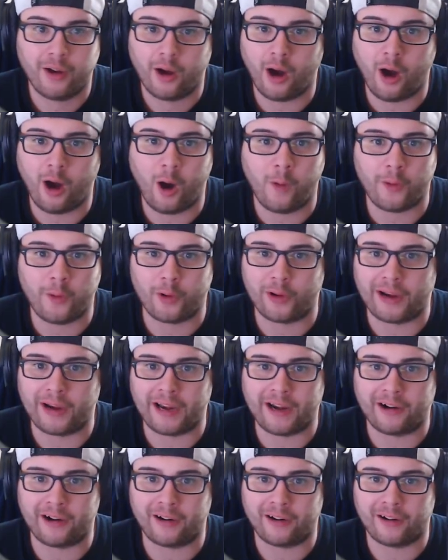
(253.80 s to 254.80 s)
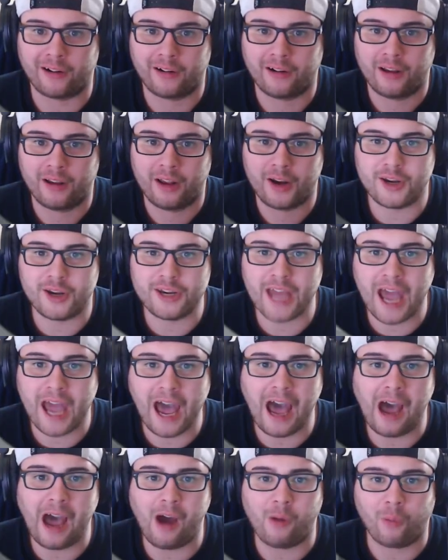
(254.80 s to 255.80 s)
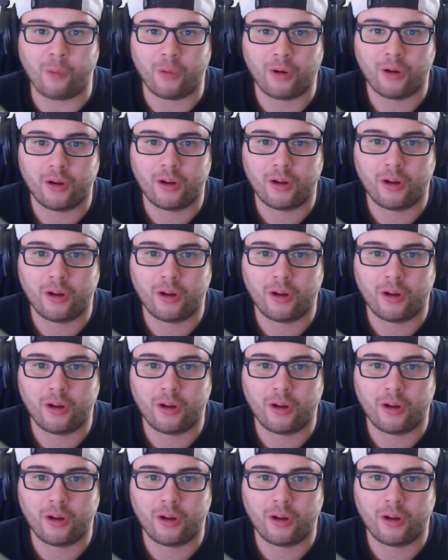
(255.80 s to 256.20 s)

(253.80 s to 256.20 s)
Oh, they're here. No!